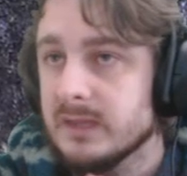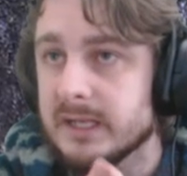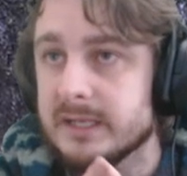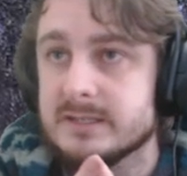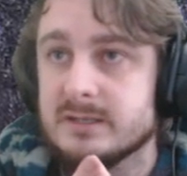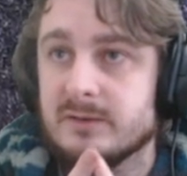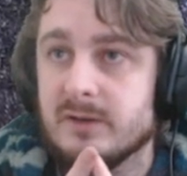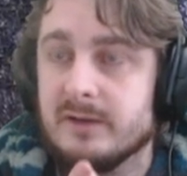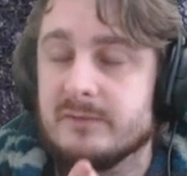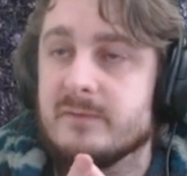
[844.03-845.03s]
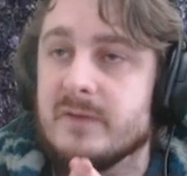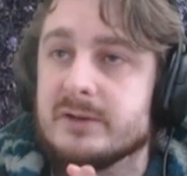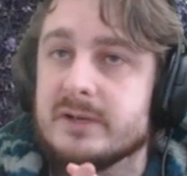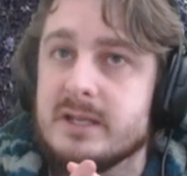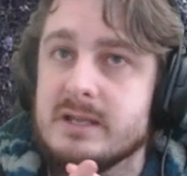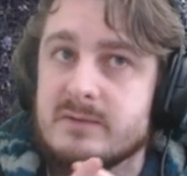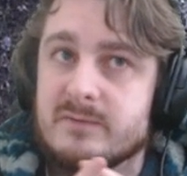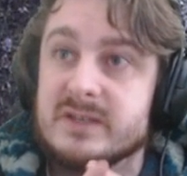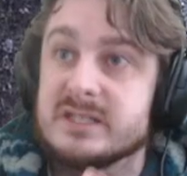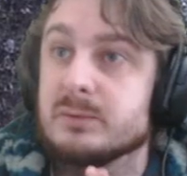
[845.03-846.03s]
It is a very
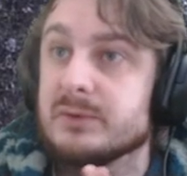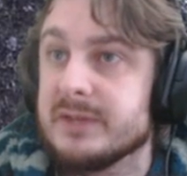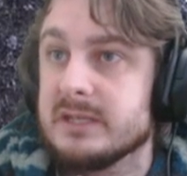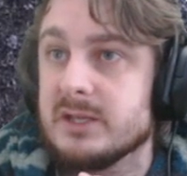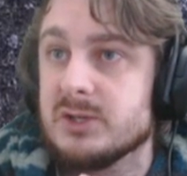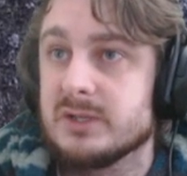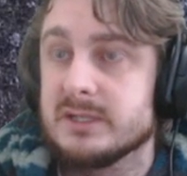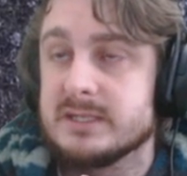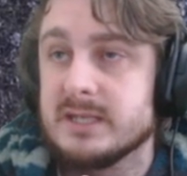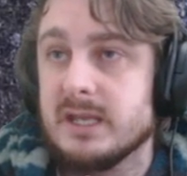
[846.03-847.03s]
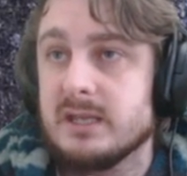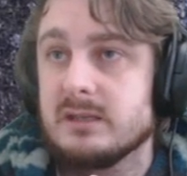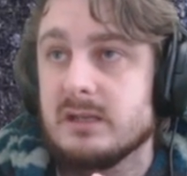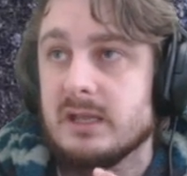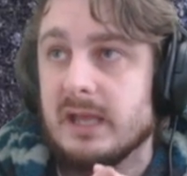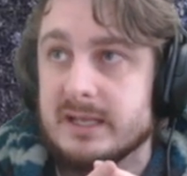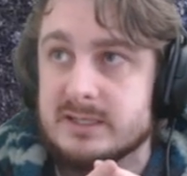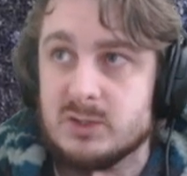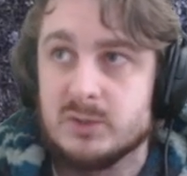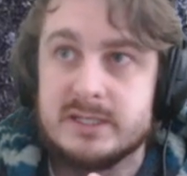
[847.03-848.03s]
visible thing that you can see
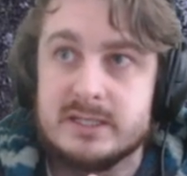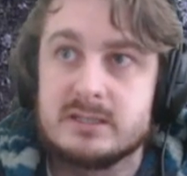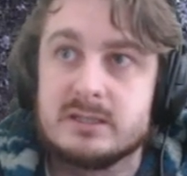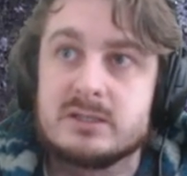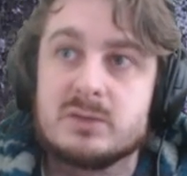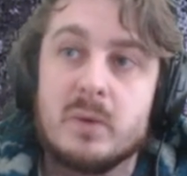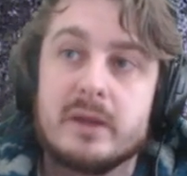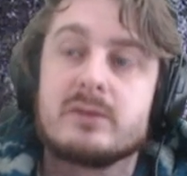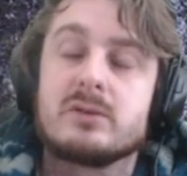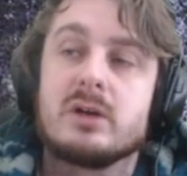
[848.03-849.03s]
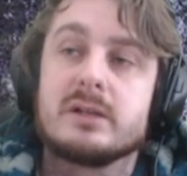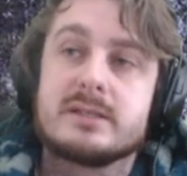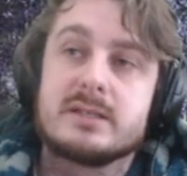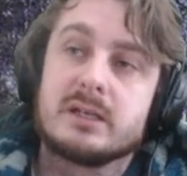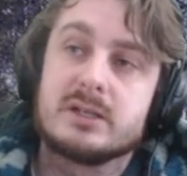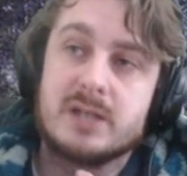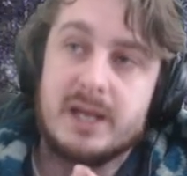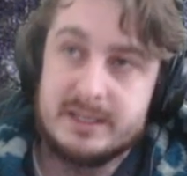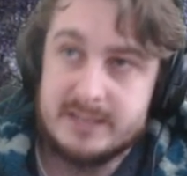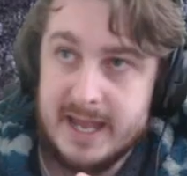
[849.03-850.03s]
as your distance to whether or not Signature
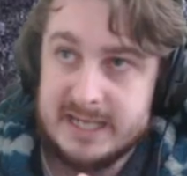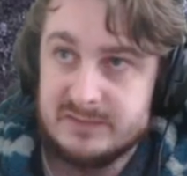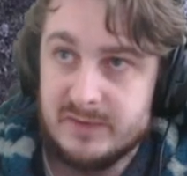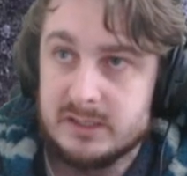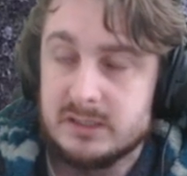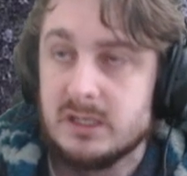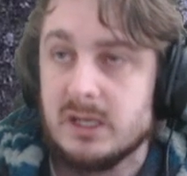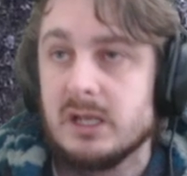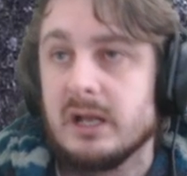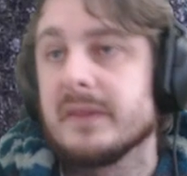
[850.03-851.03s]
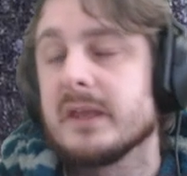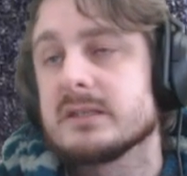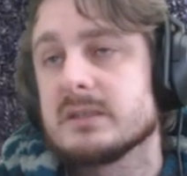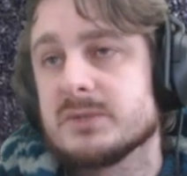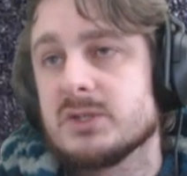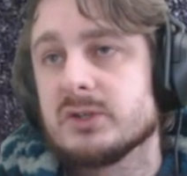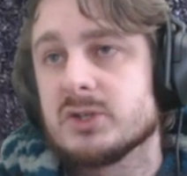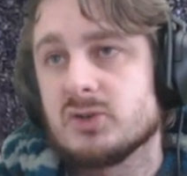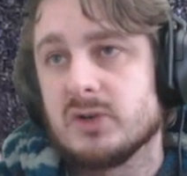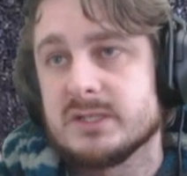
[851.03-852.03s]
has activated. And then it's up to you to
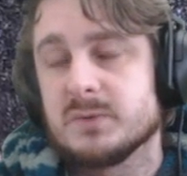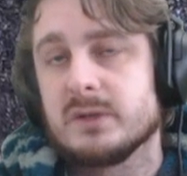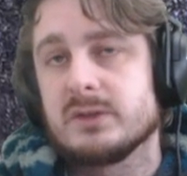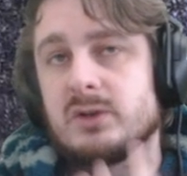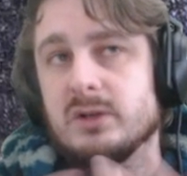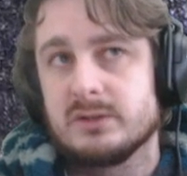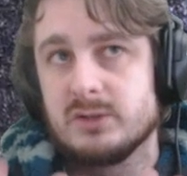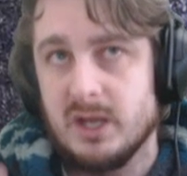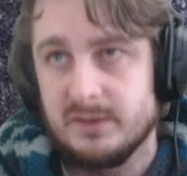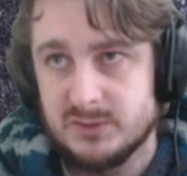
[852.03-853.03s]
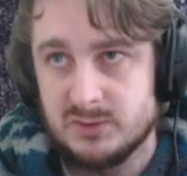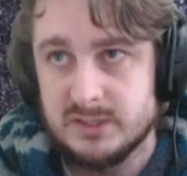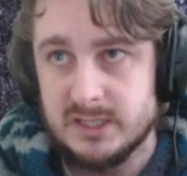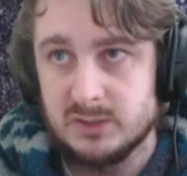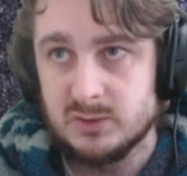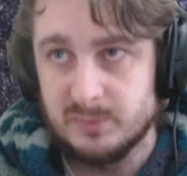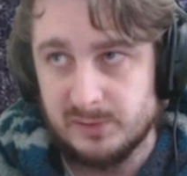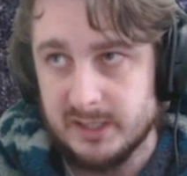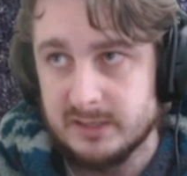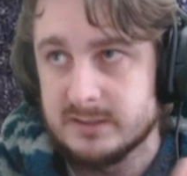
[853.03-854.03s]
trust whether or not you have 2 dead good
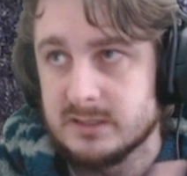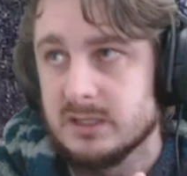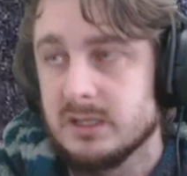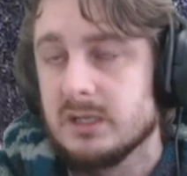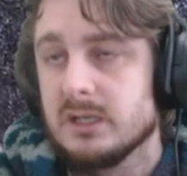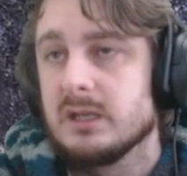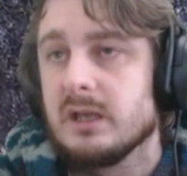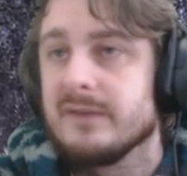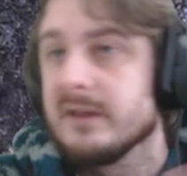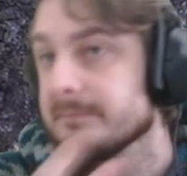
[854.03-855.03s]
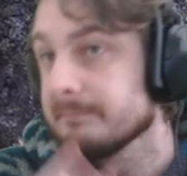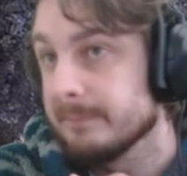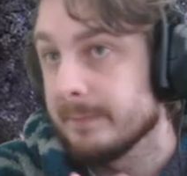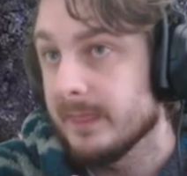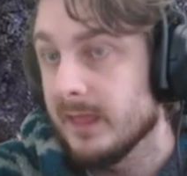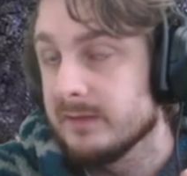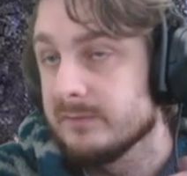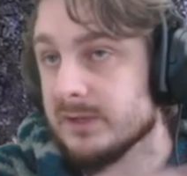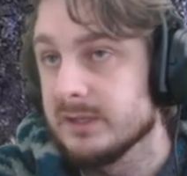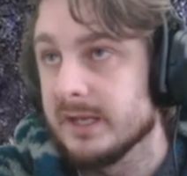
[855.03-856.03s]
players. And
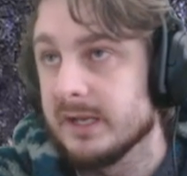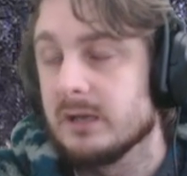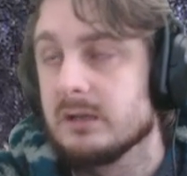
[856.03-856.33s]
figure that out.